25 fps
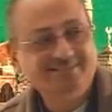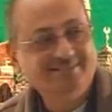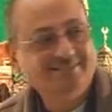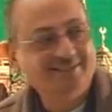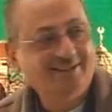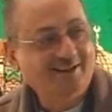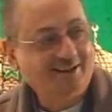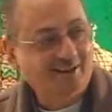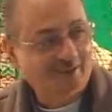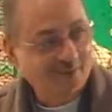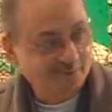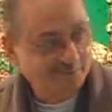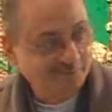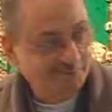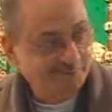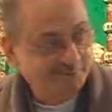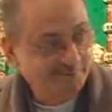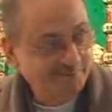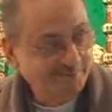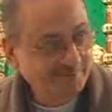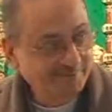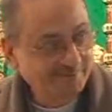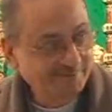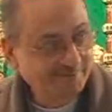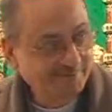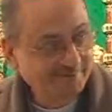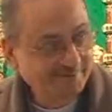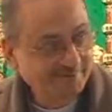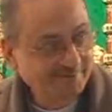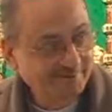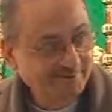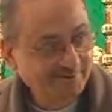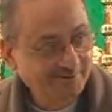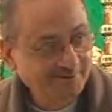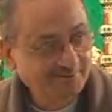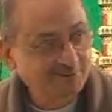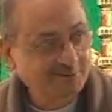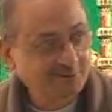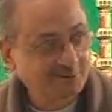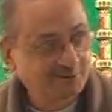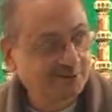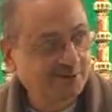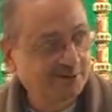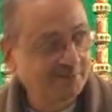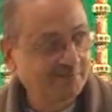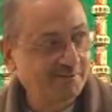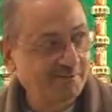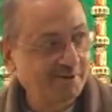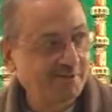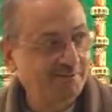Are you with me? You will
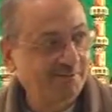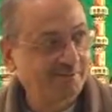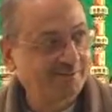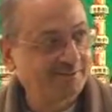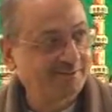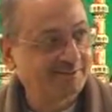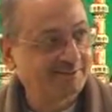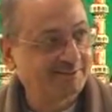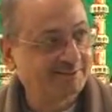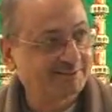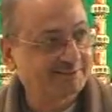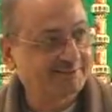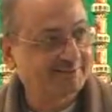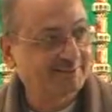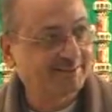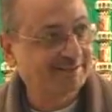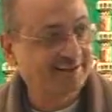remember this.